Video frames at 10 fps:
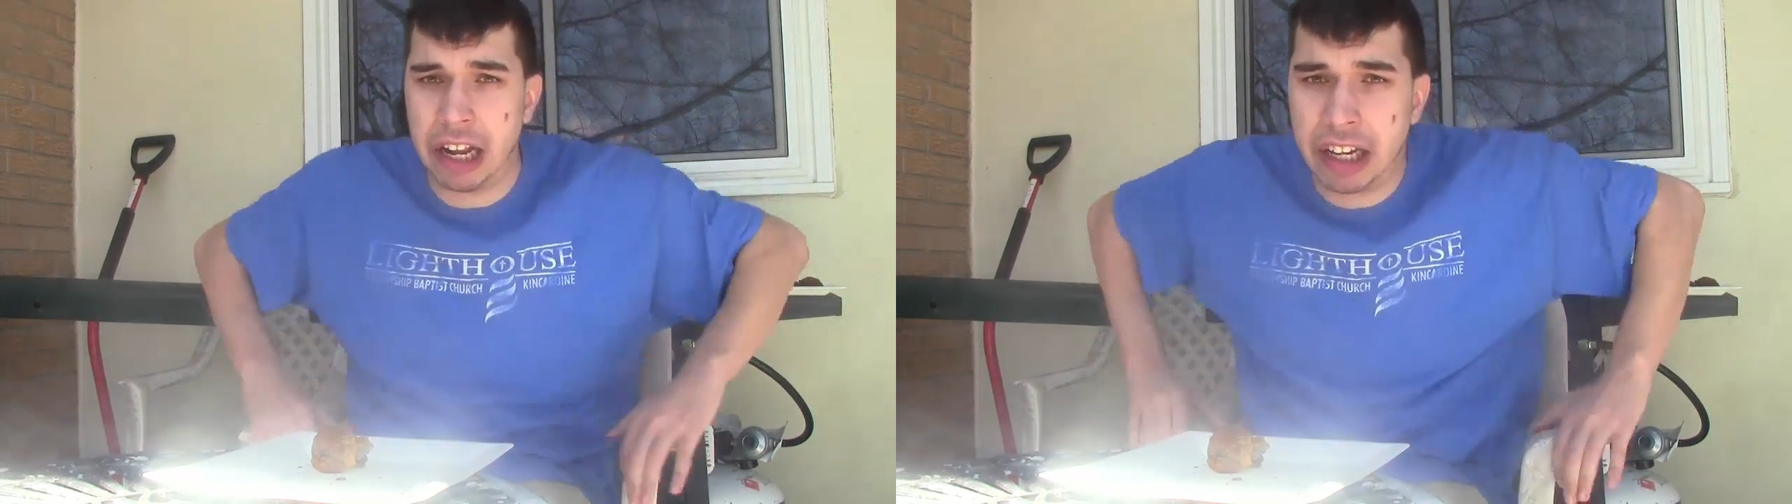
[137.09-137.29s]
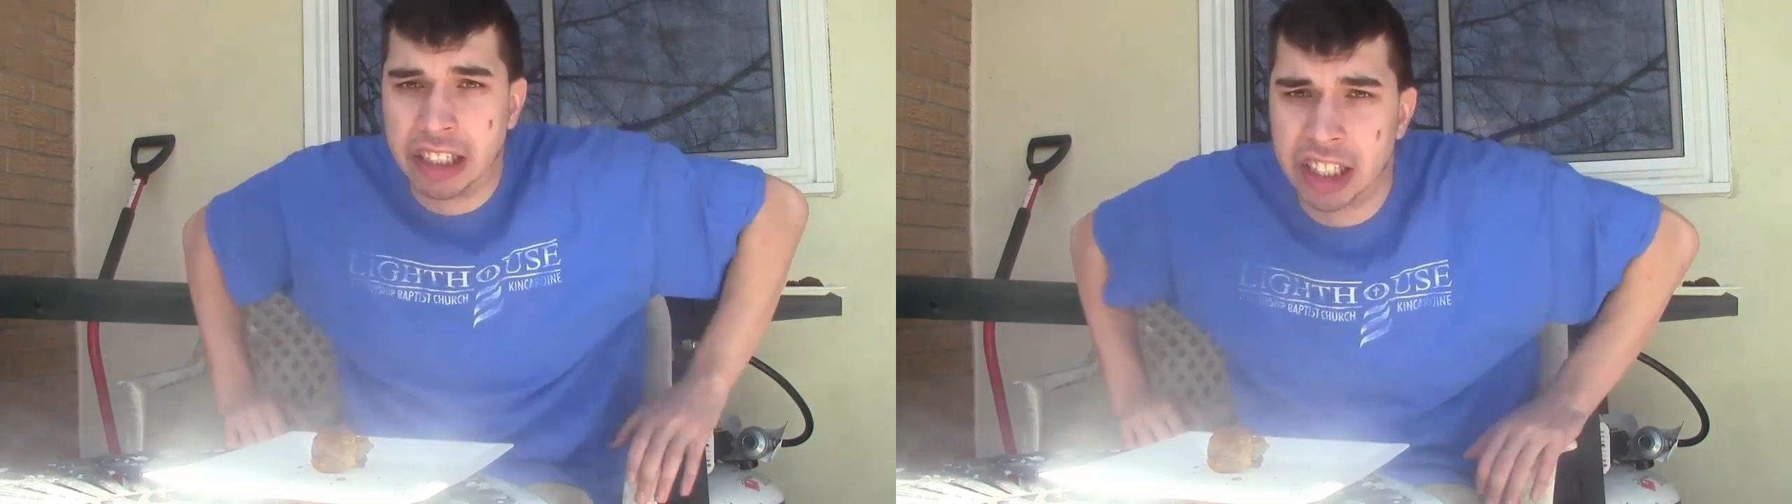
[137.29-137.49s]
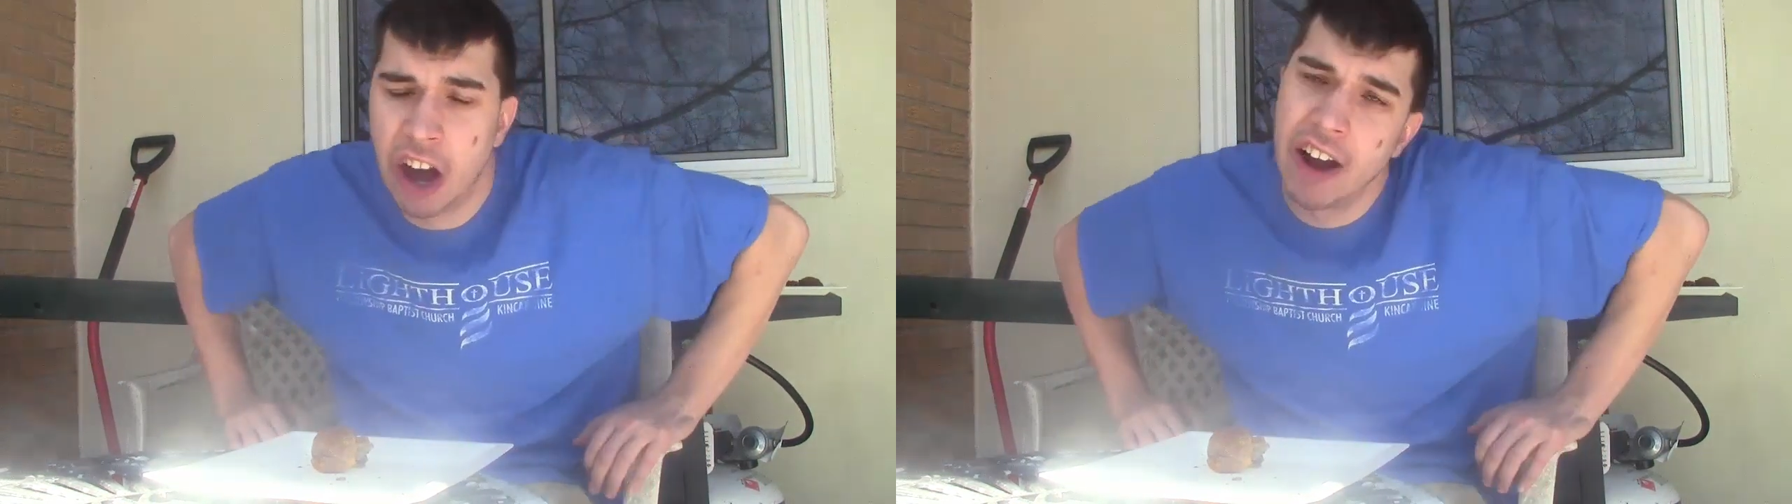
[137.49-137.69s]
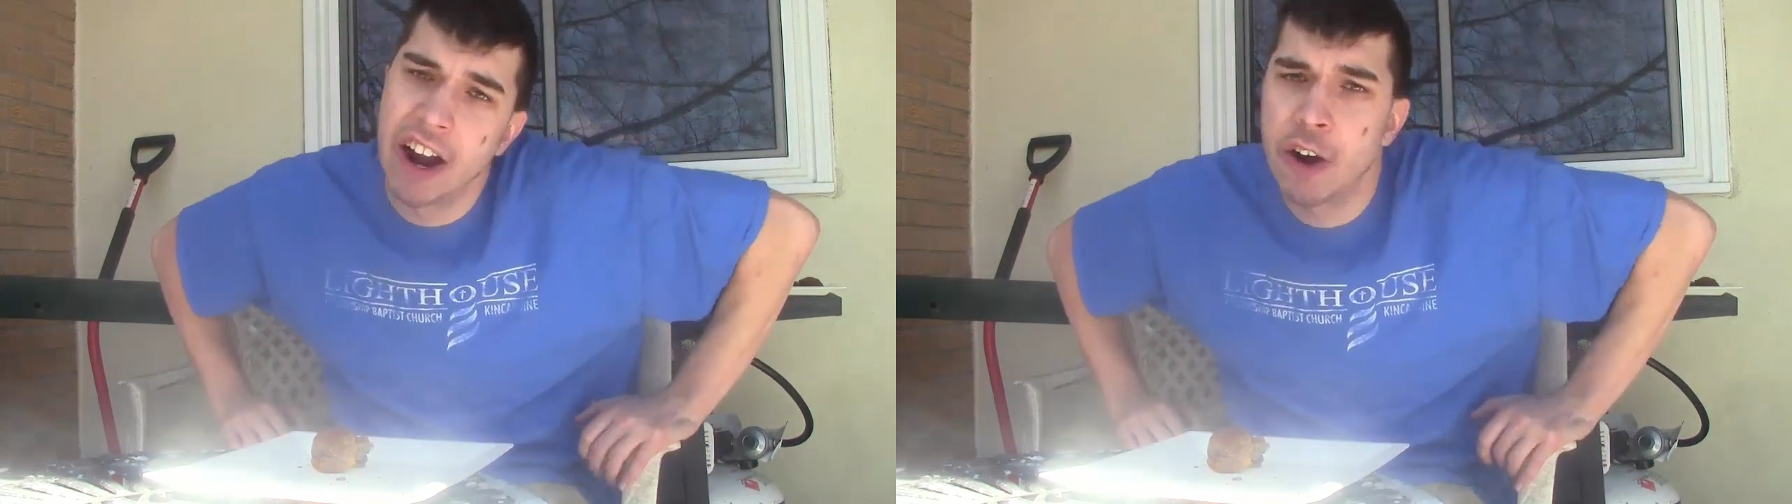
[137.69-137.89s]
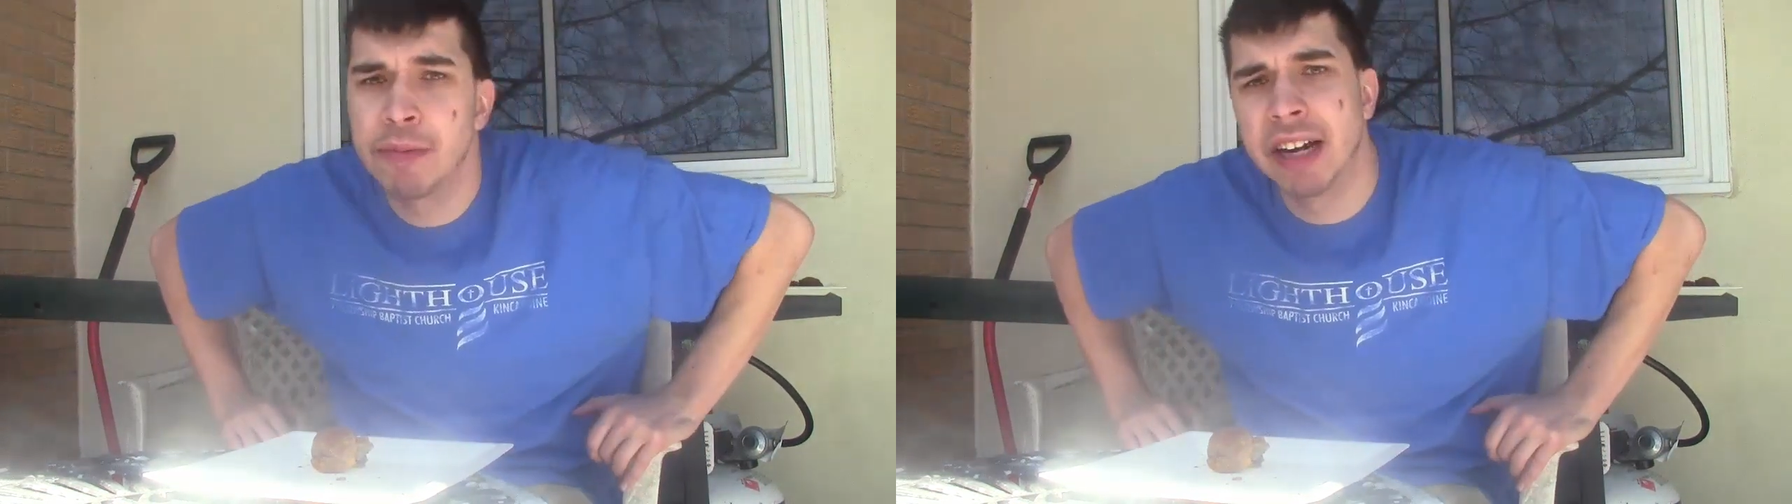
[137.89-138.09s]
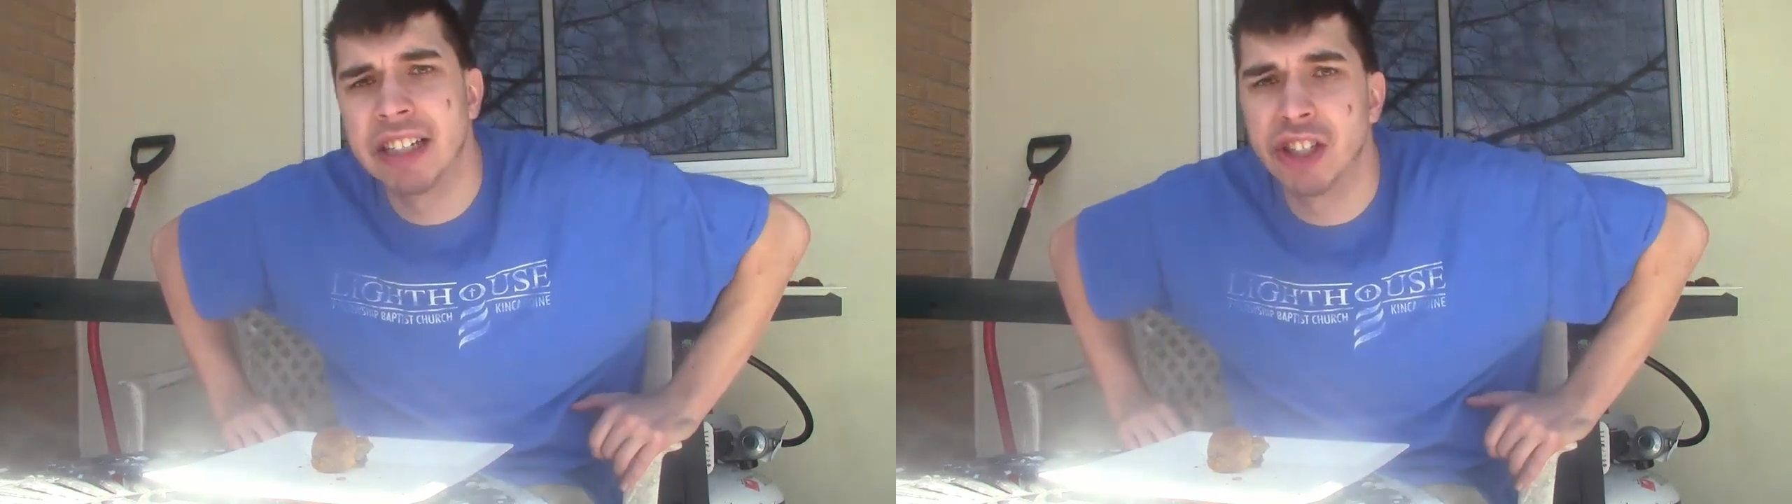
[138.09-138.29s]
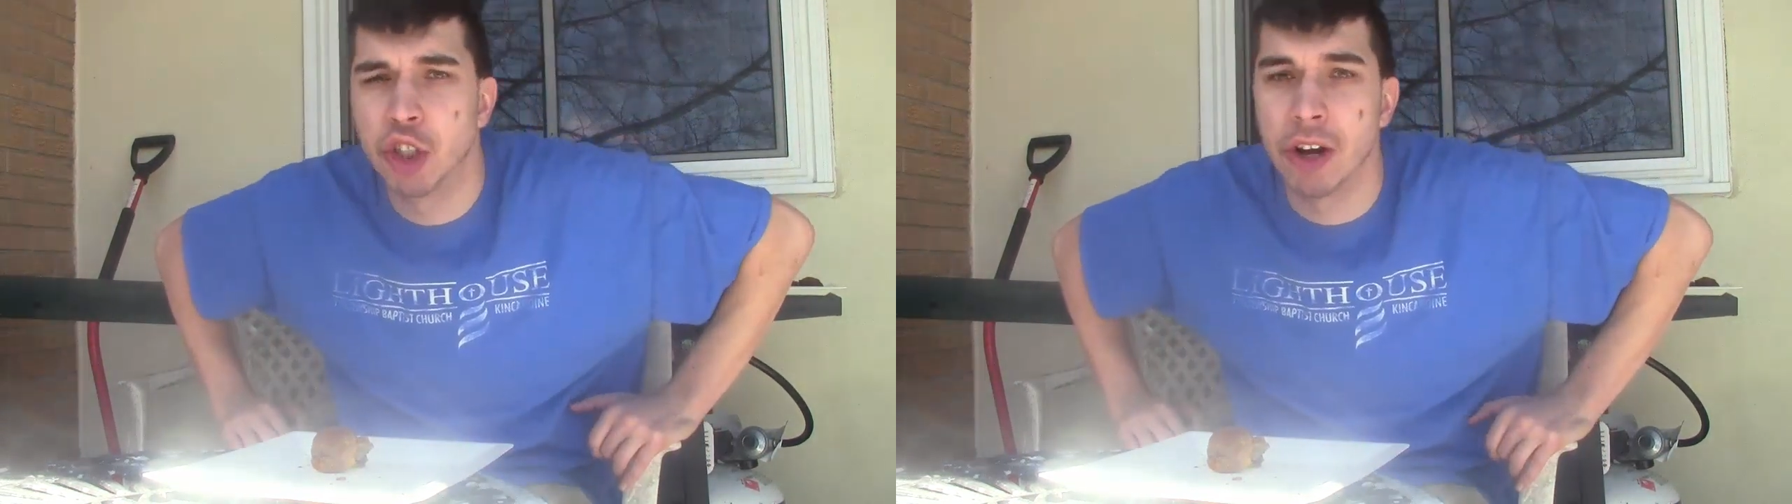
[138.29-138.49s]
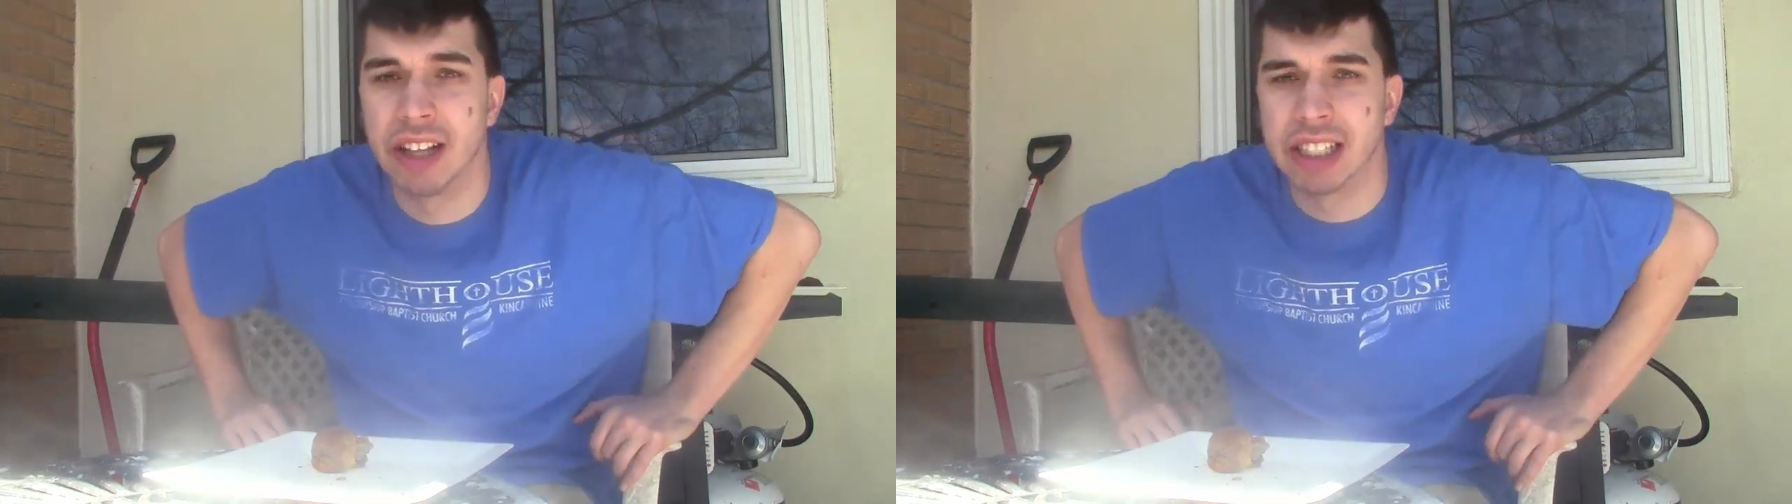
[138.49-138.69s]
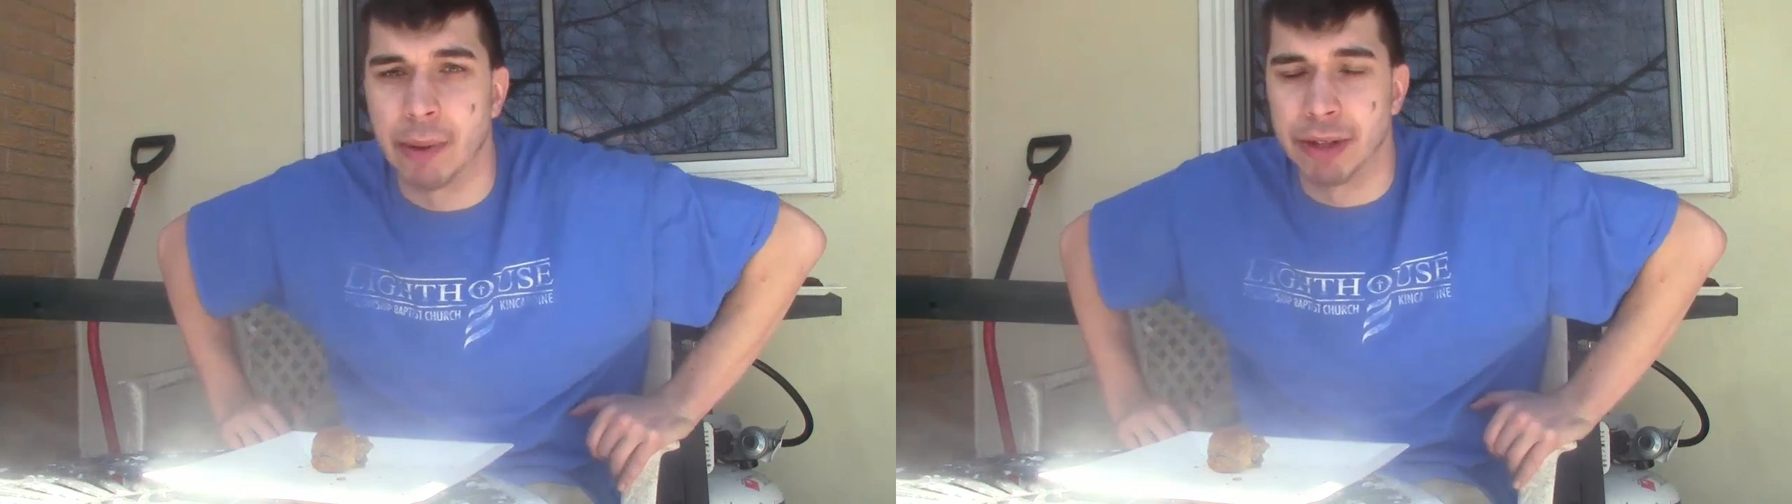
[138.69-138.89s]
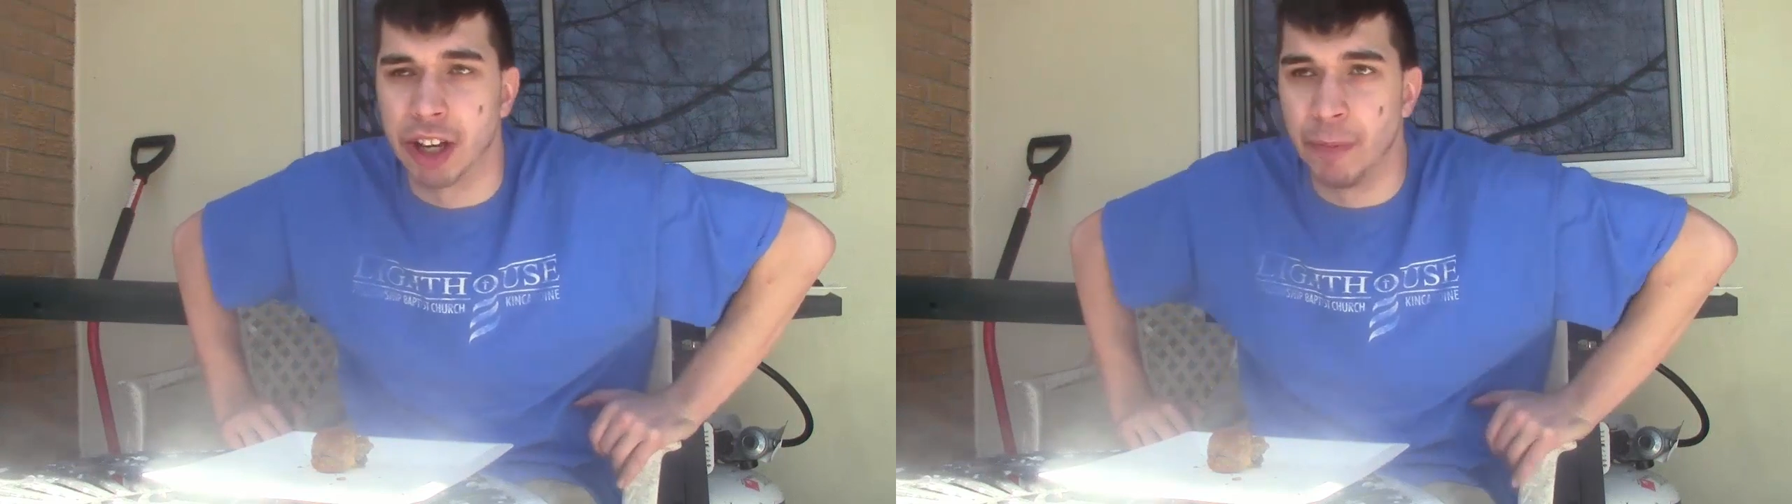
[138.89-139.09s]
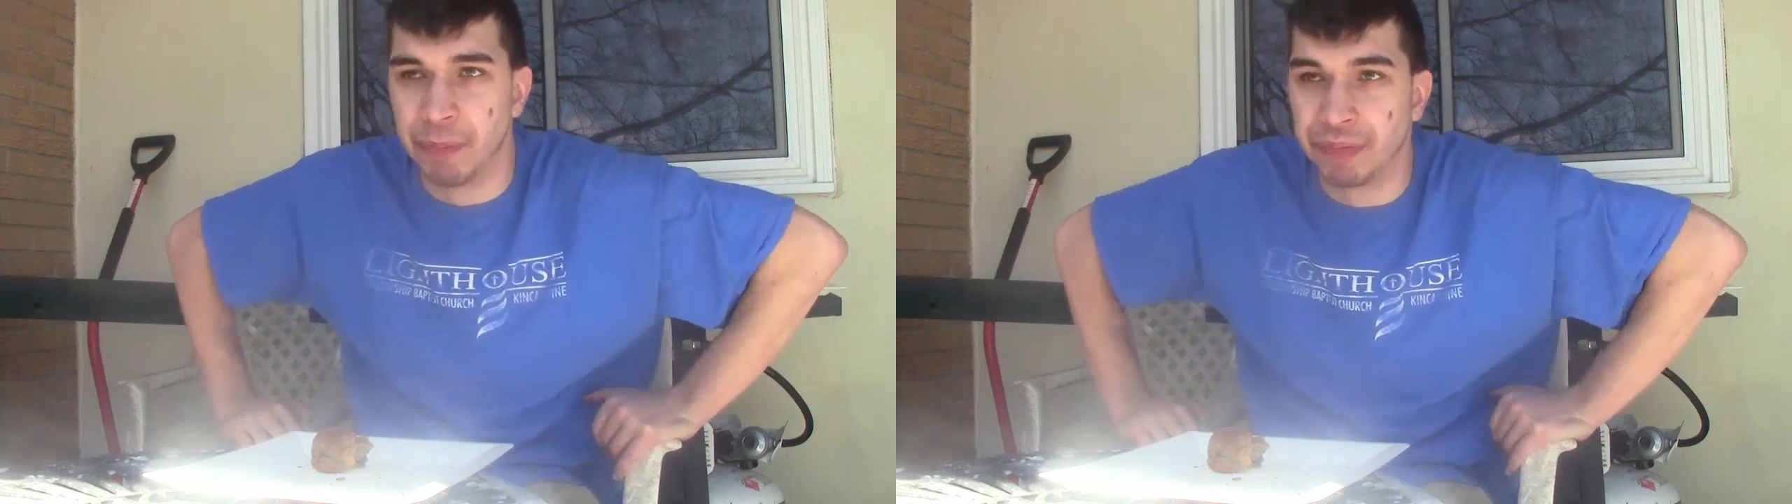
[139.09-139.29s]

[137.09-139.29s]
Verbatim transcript: So I hope you guys enjoy this episode.